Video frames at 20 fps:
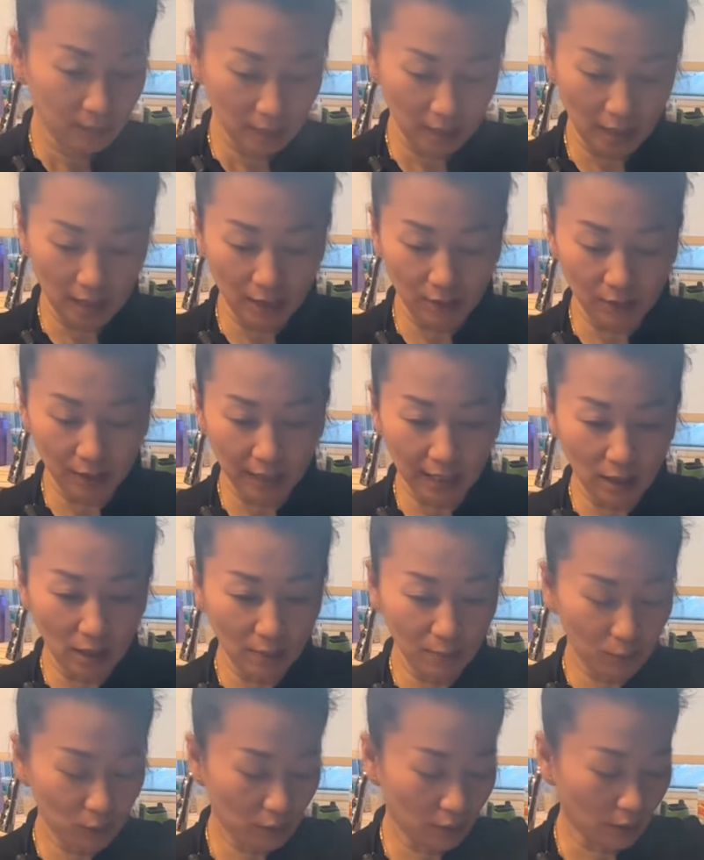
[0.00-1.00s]
And right now I
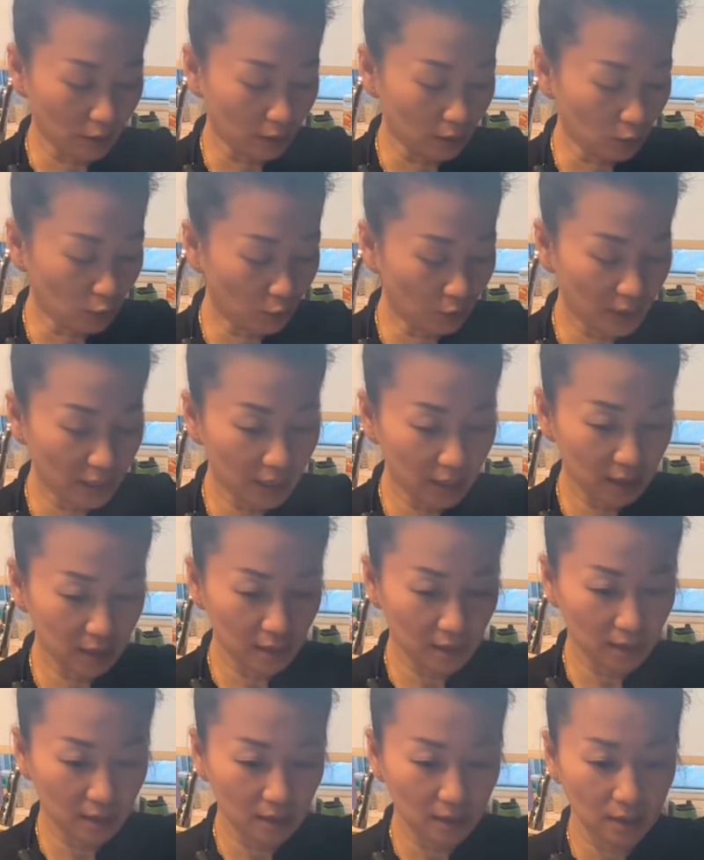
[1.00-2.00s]
put it on low heat
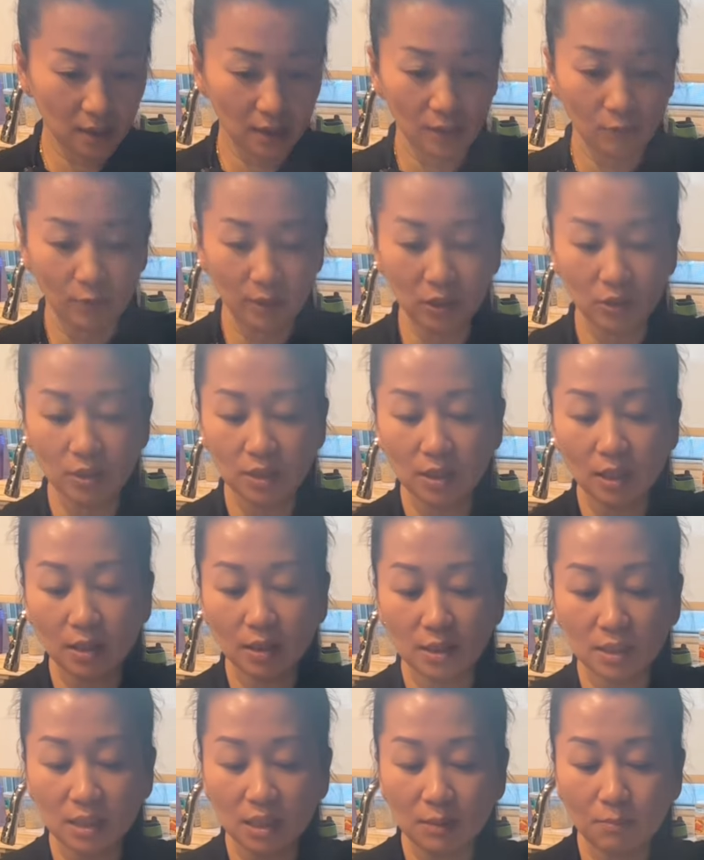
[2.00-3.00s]
because when you start
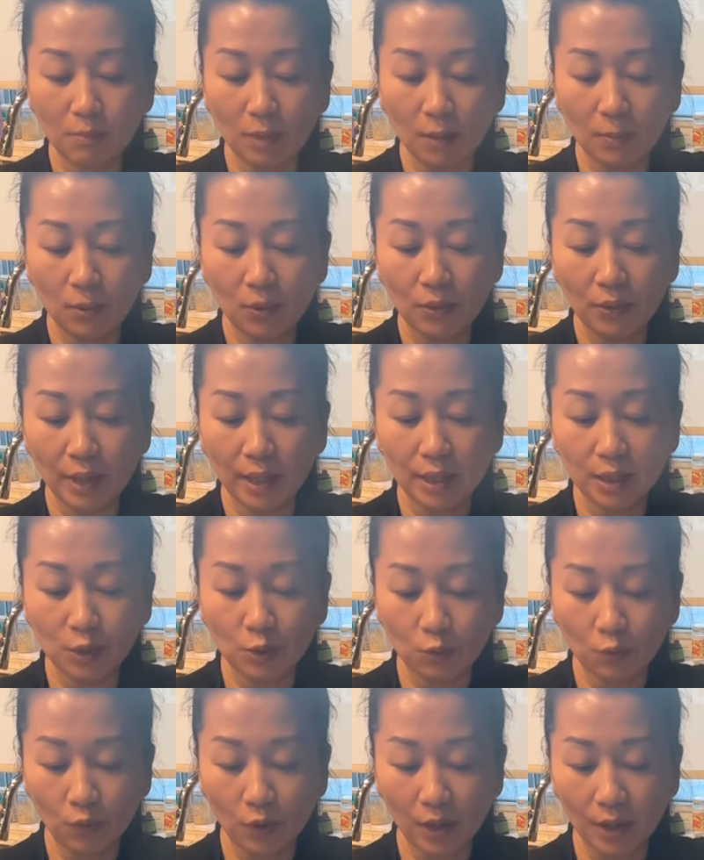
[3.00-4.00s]
to see bubble in
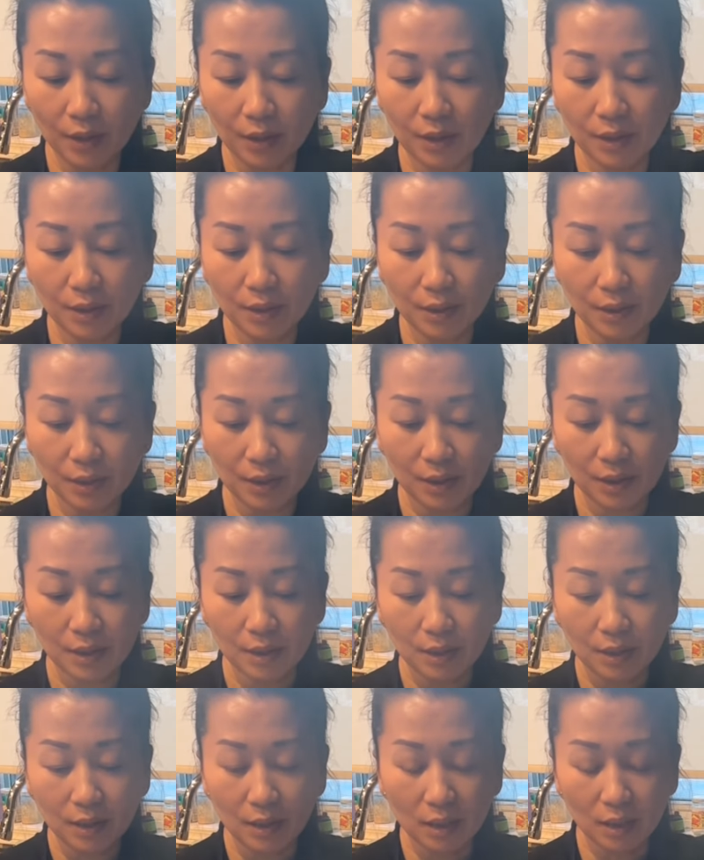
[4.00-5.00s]
your water,
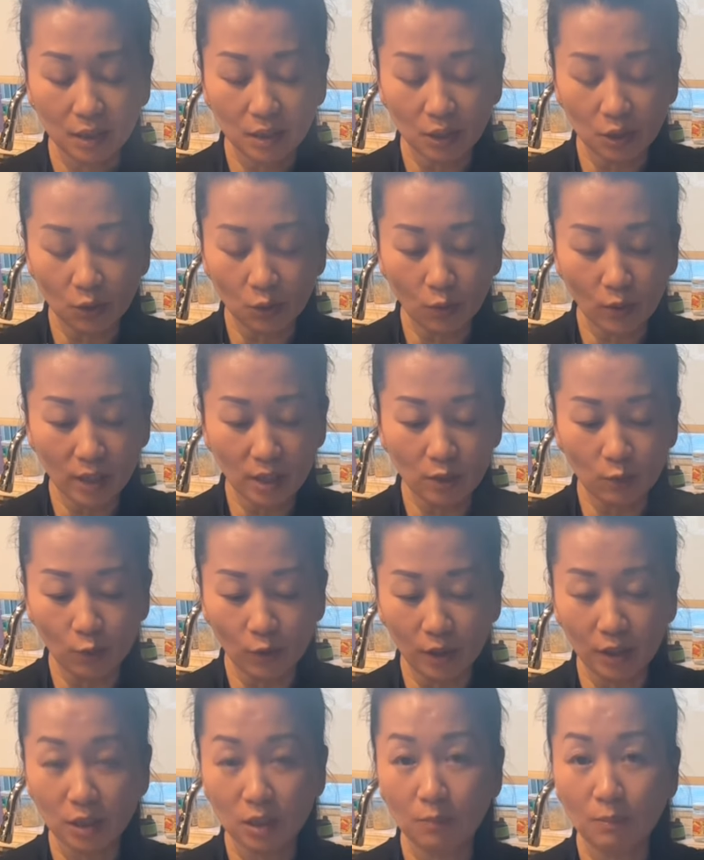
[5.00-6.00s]
because you don't want the
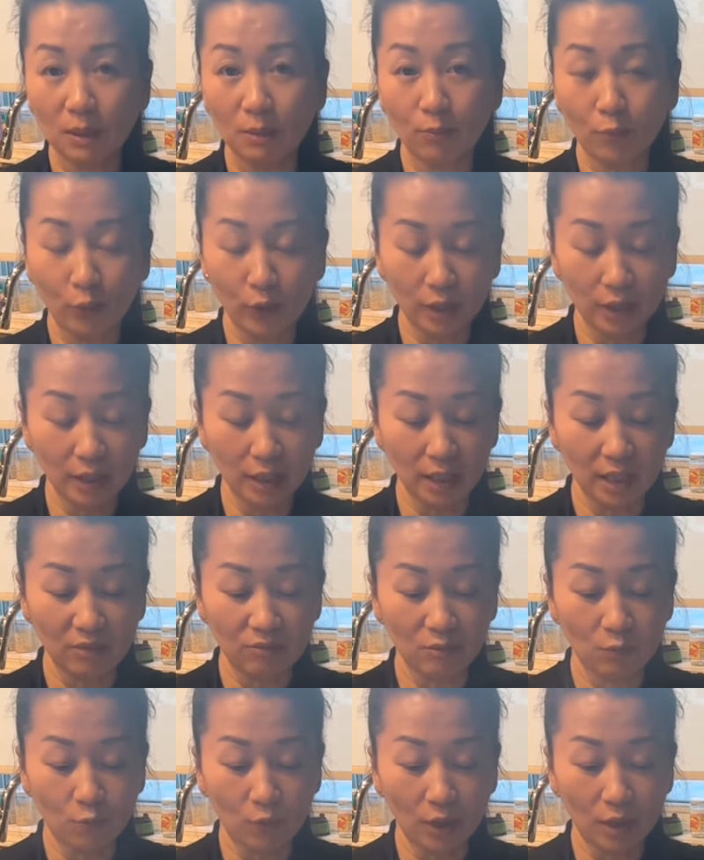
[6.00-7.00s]
water to be boiling. If
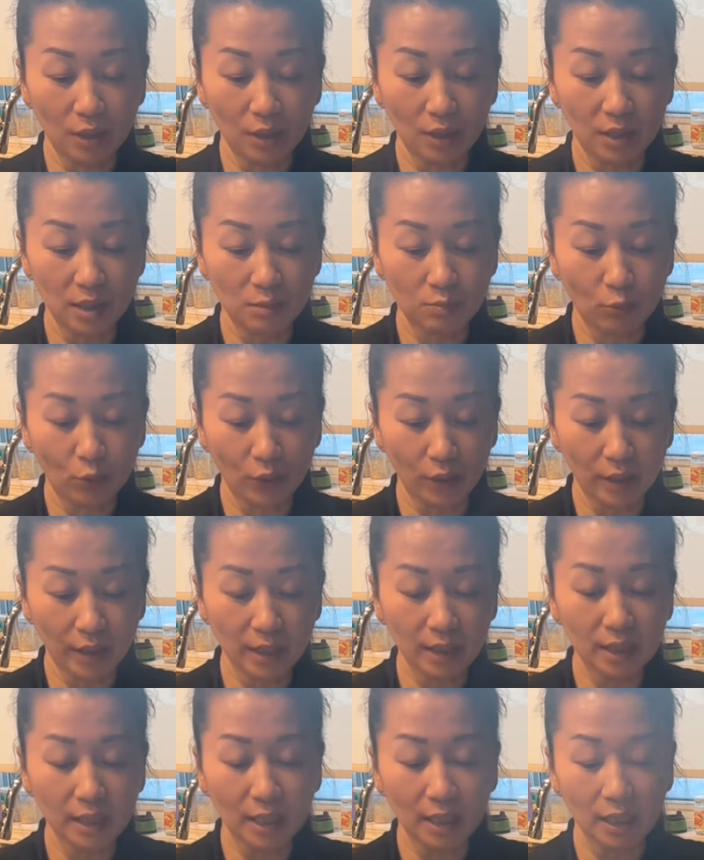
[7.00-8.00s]
the water is
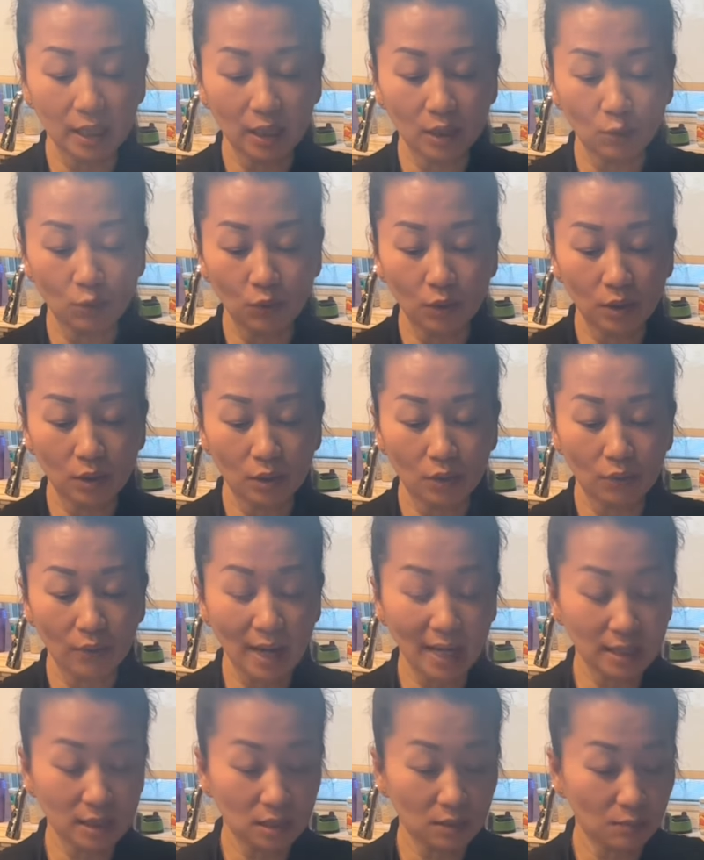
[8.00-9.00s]
boiling, then it will
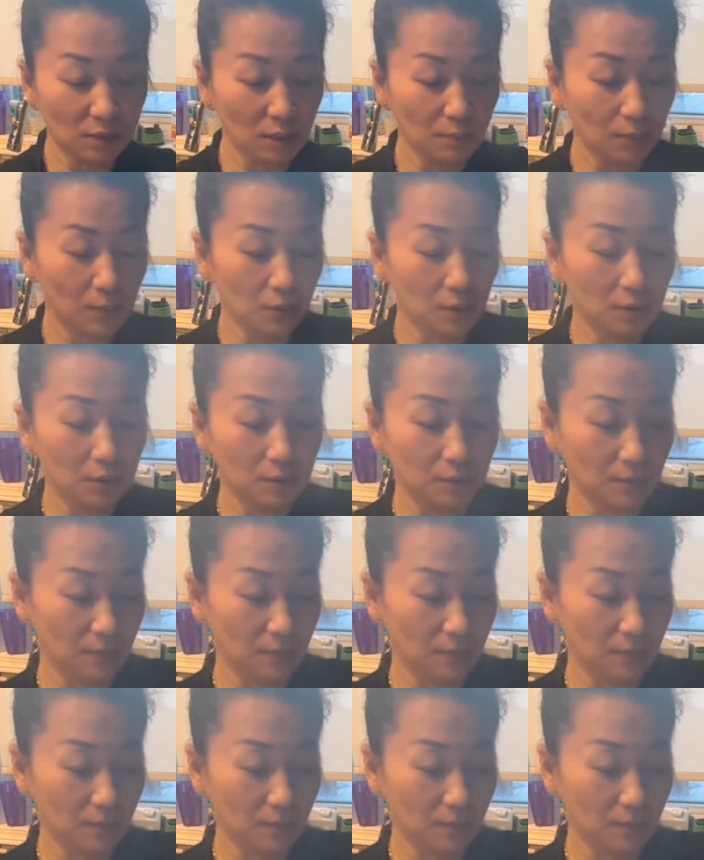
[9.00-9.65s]
crack the meatball.